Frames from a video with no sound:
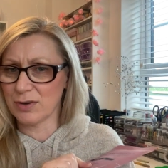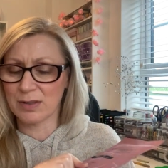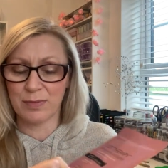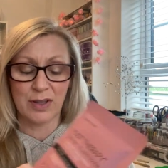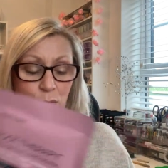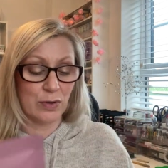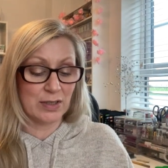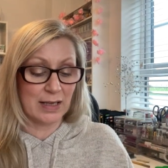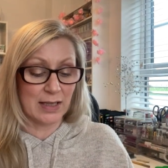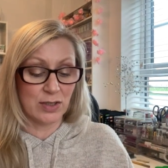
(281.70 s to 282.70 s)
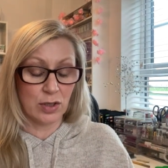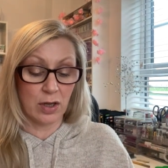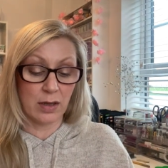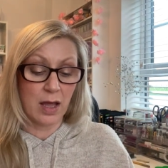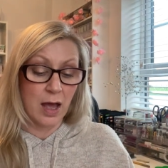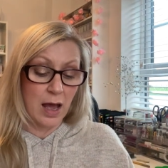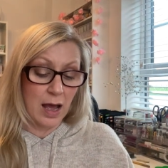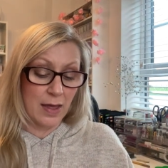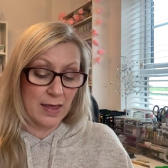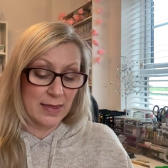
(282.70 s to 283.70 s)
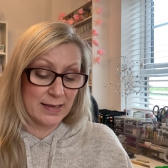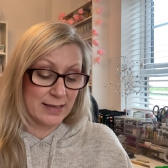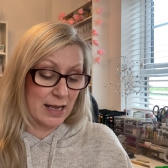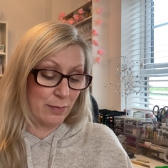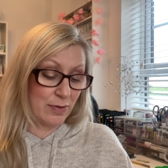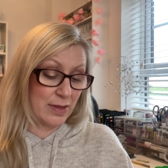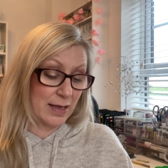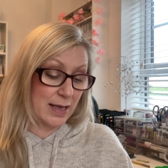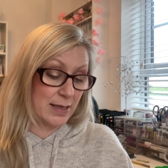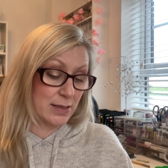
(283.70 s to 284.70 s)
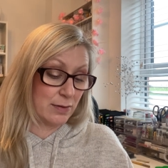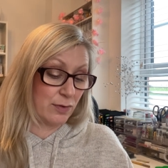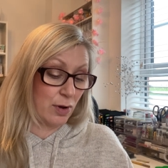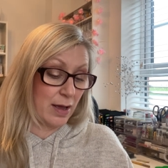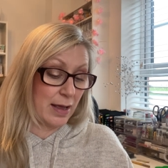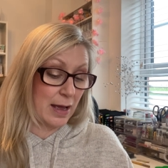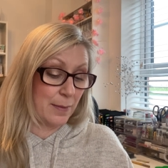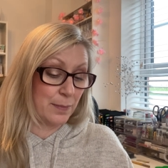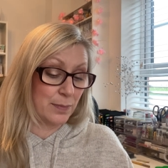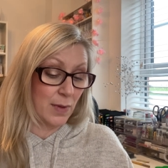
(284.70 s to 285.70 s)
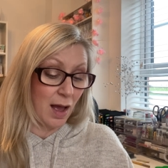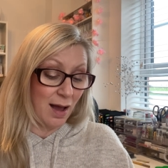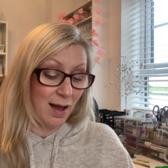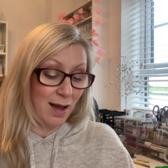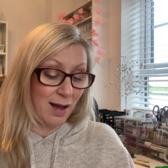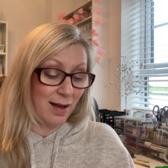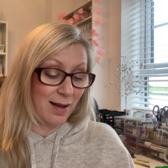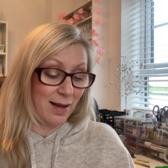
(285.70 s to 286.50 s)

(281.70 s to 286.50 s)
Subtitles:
or something you want to get done. And then the same with these, you've got a,